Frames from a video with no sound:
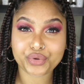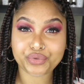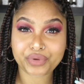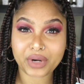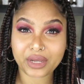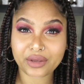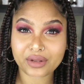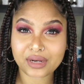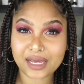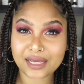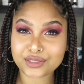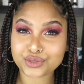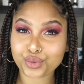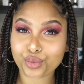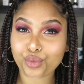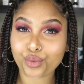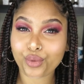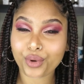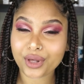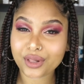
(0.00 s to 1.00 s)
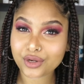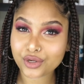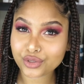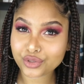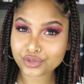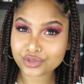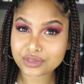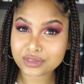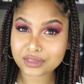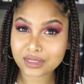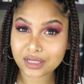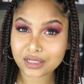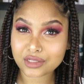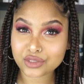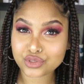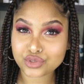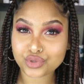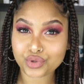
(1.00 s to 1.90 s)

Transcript: regulates oil on your skin,